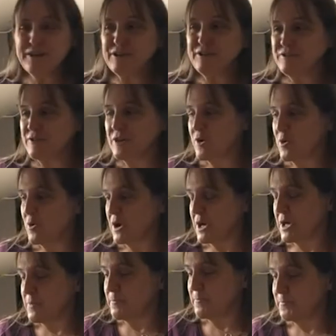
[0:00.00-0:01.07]
So
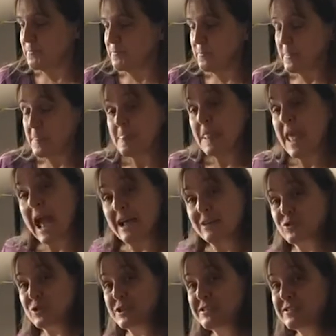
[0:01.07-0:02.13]
um, yeah,
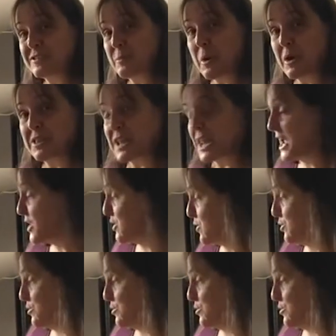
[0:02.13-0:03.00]
so this is the part that I do.